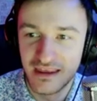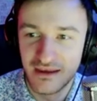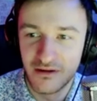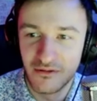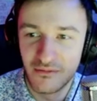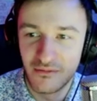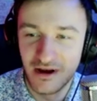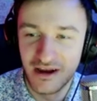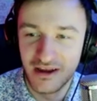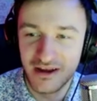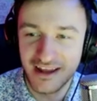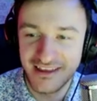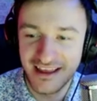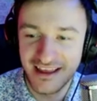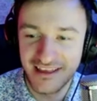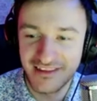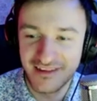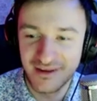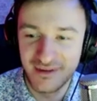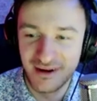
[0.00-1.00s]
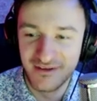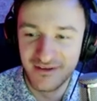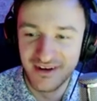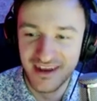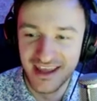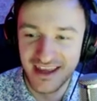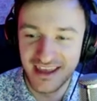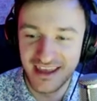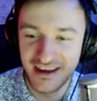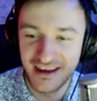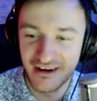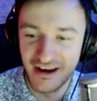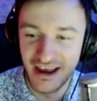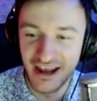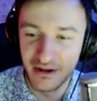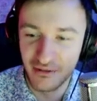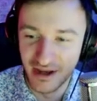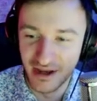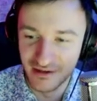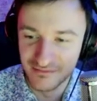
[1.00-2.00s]
are you guys asking about Nick Hinger?
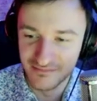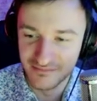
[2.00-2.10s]
Anyway.